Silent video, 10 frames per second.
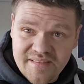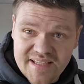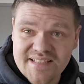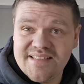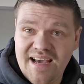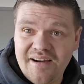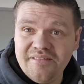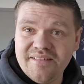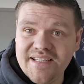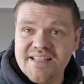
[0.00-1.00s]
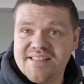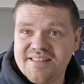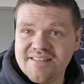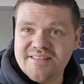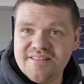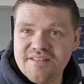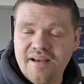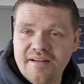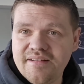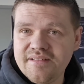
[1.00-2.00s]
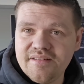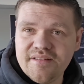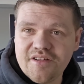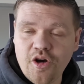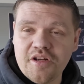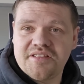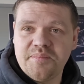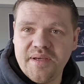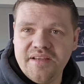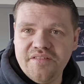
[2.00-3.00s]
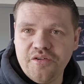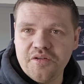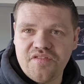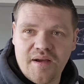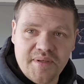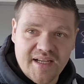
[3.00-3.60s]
this now is got to be fourth time